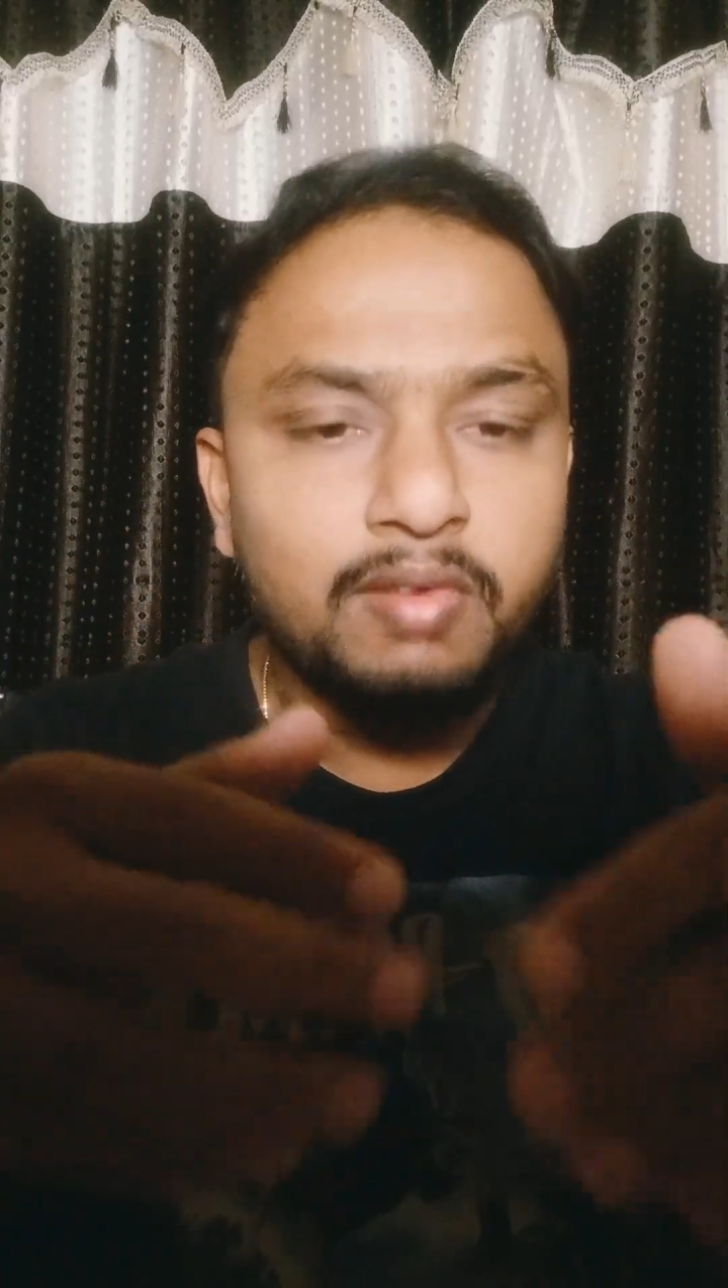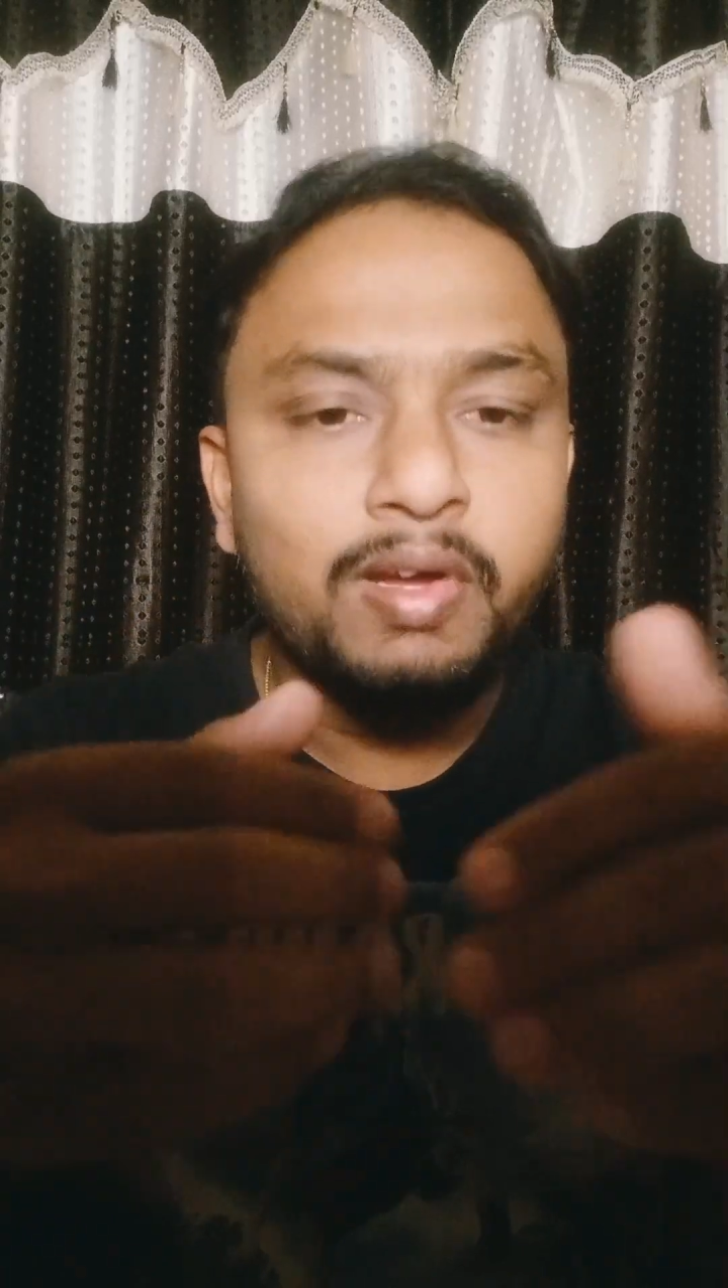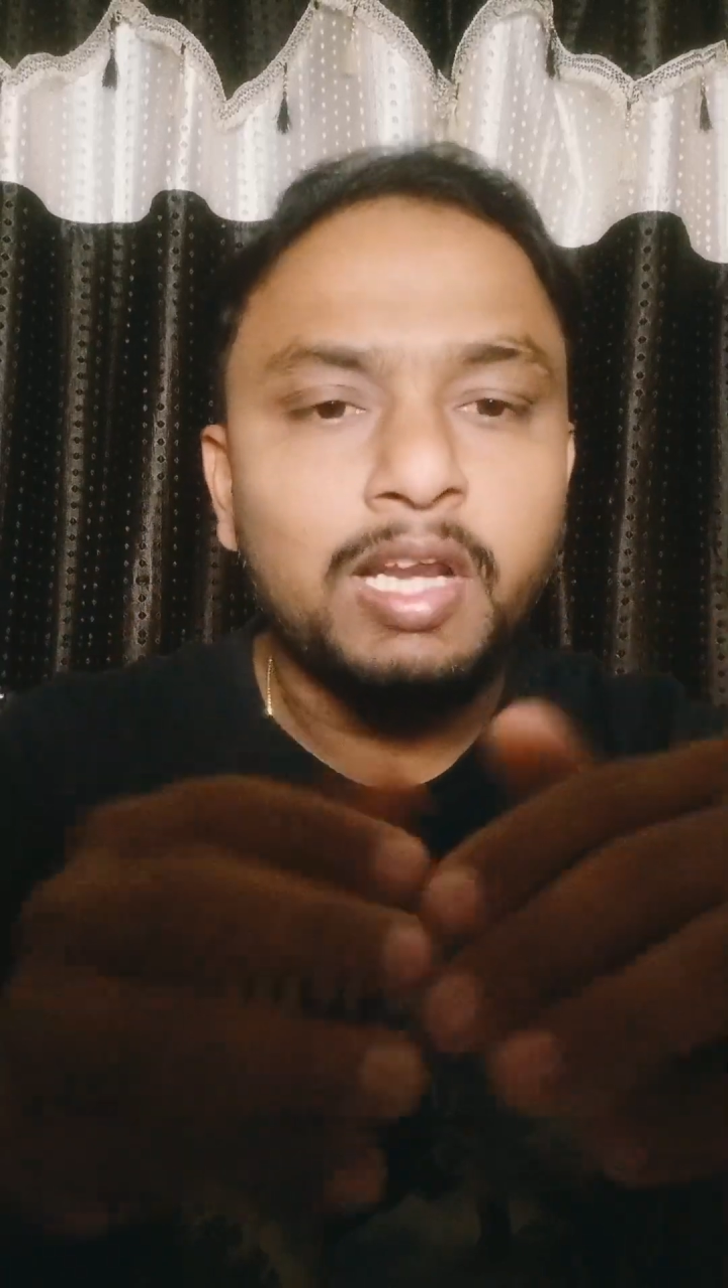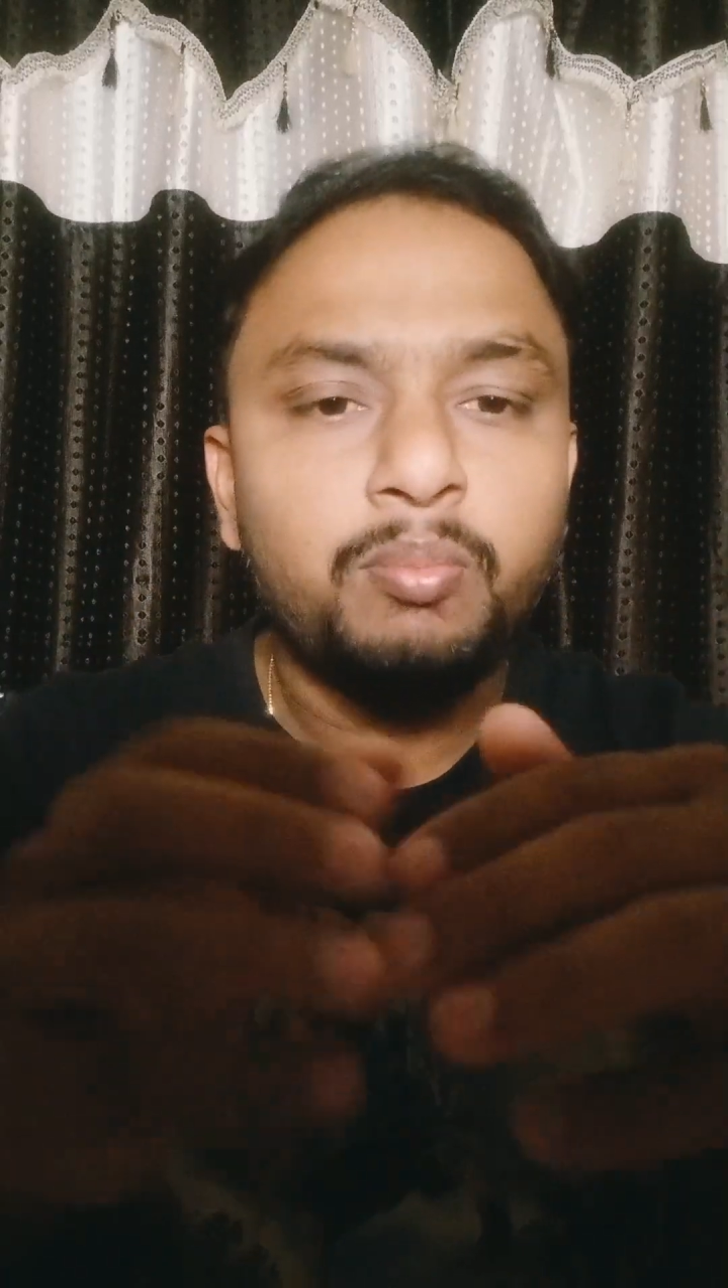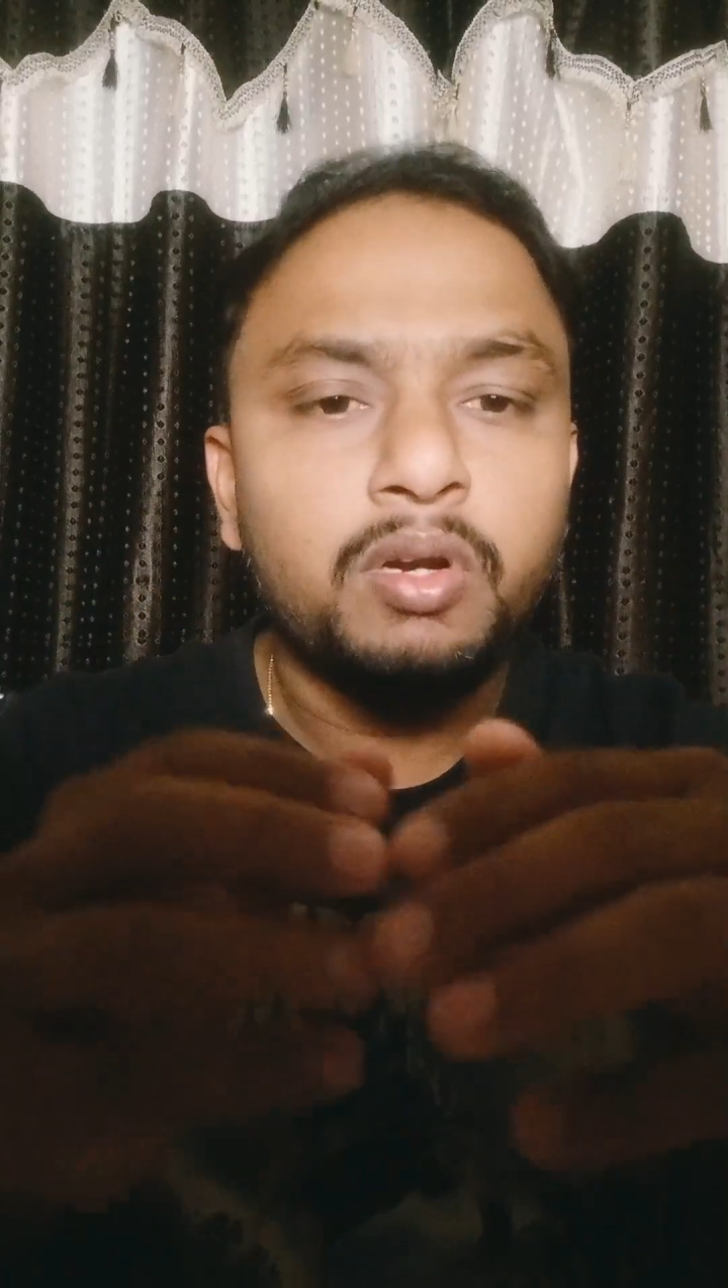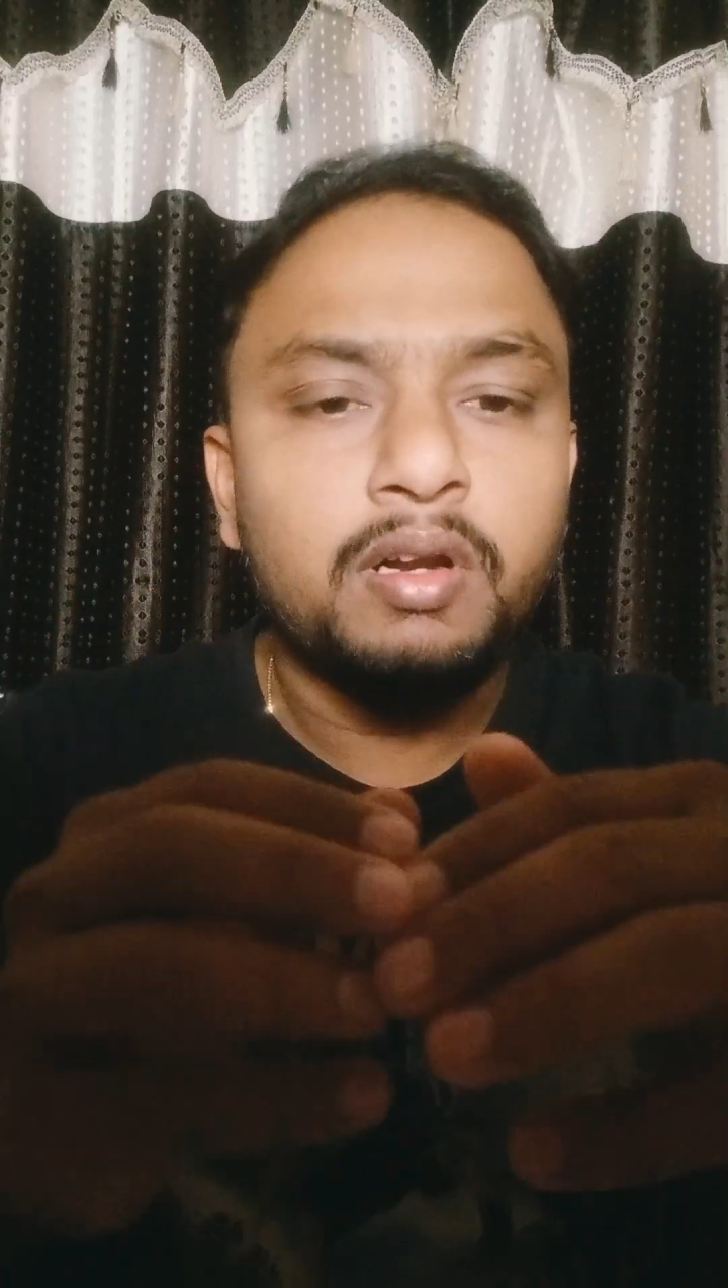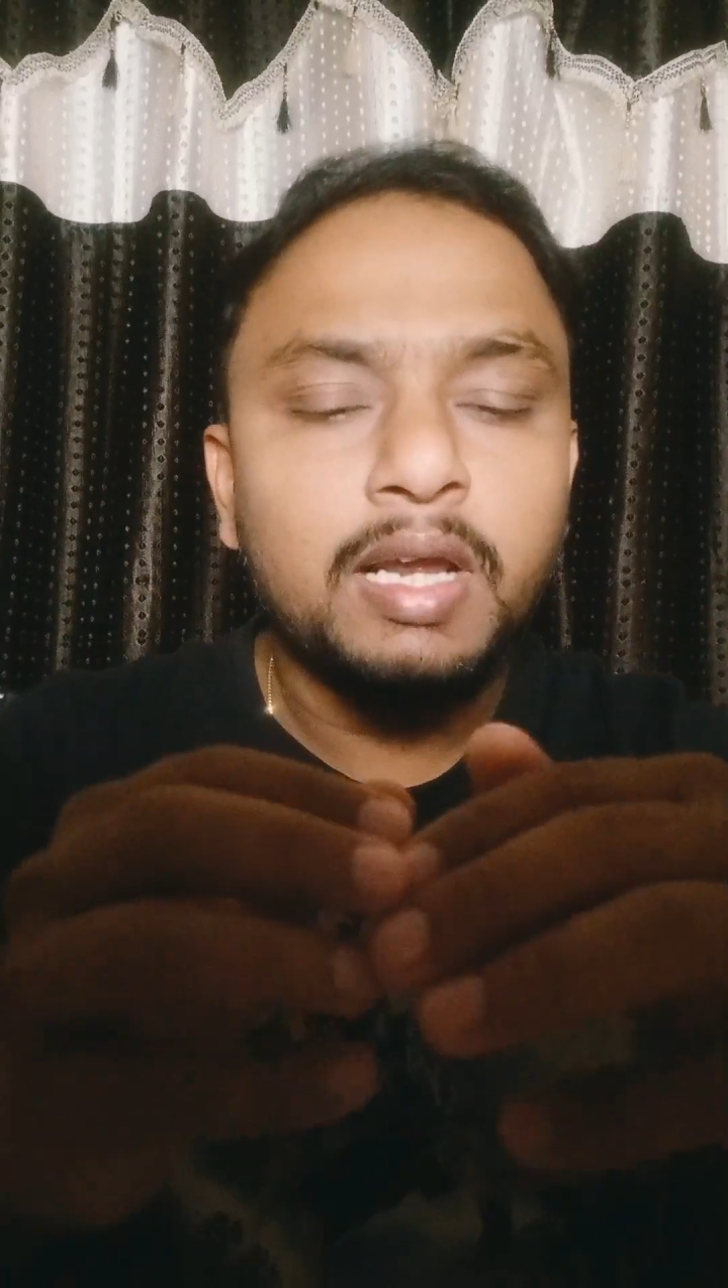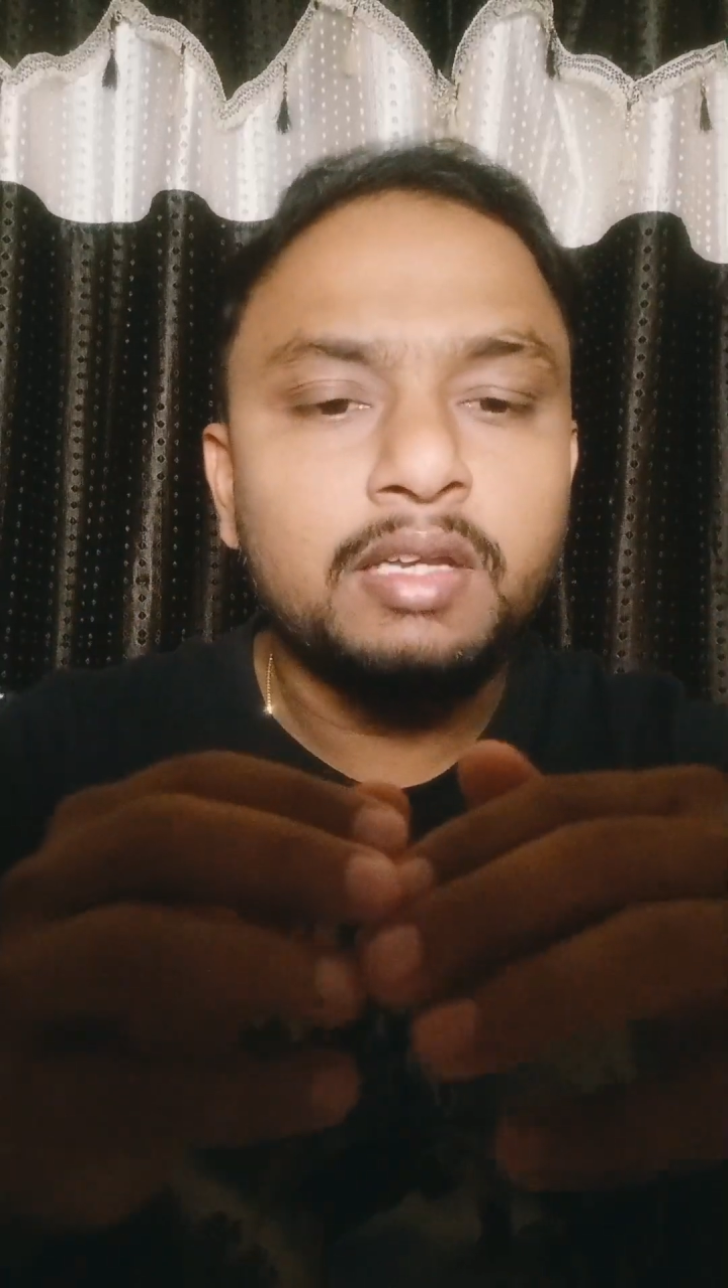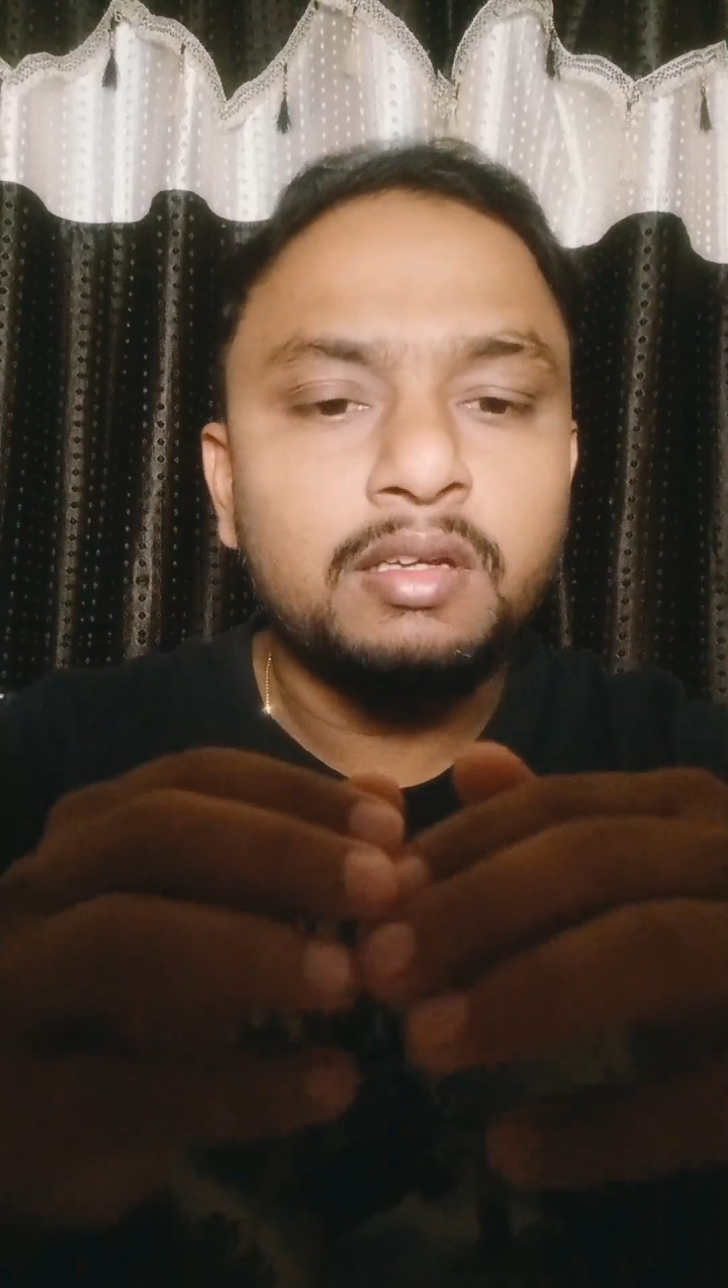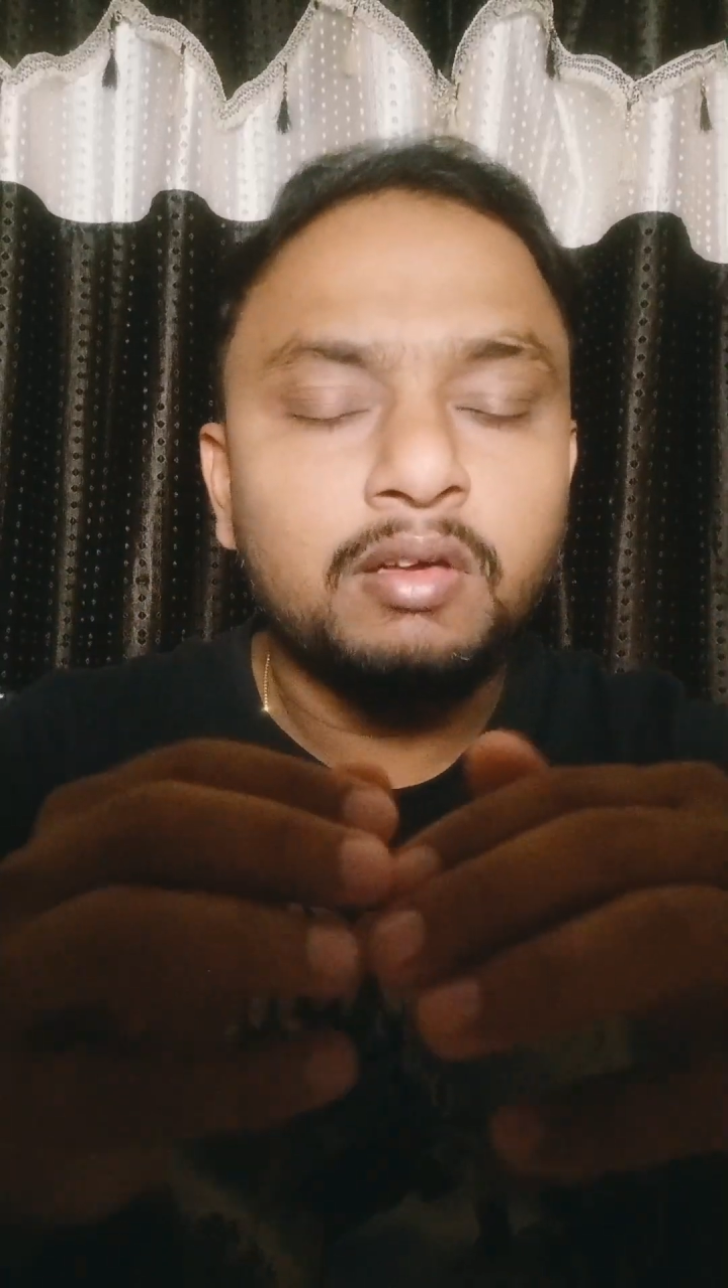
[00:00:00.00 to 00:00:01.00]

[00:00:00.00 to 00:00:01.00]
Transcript: available right